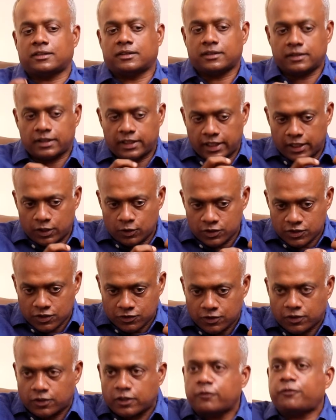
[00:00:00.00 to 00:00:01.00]
the, you know,
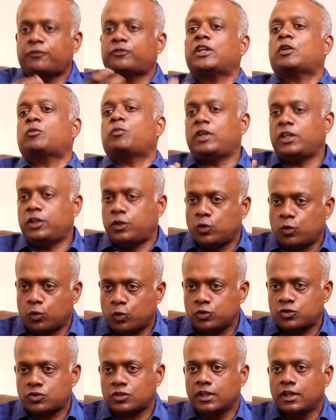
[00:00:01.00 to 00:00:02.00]
just the riff that we
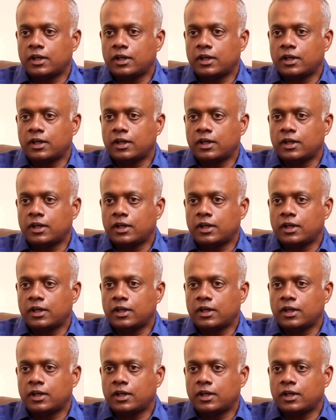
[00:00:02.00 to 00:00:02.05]
use.